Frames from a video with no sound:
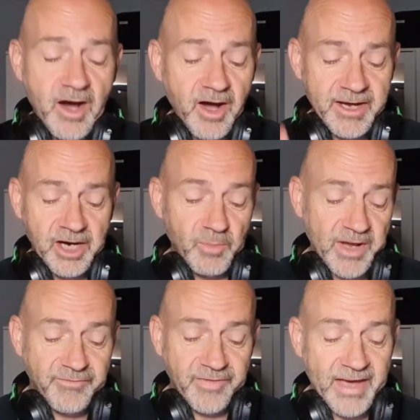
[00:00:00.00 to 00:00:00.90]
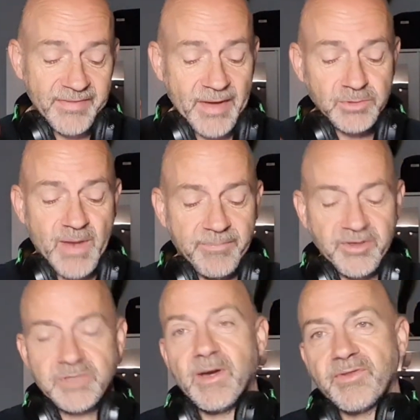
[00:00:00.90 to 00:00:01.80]
I can't wait for that. That was
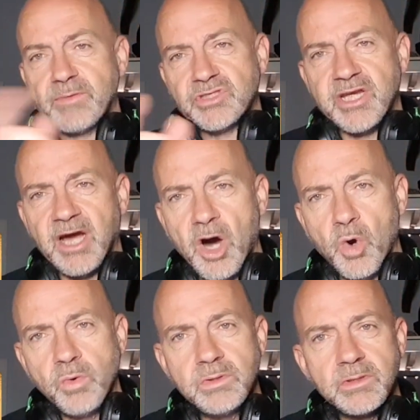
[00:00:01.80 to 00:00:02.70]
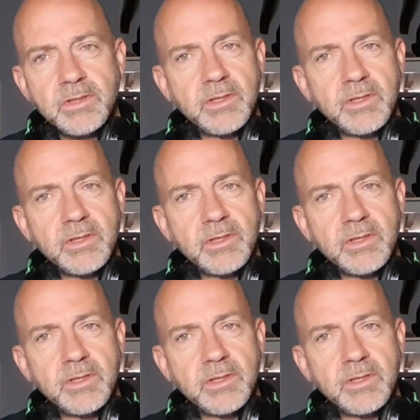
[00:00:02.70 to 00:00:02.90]
Blackberry Smoke. That was Dig a Hole.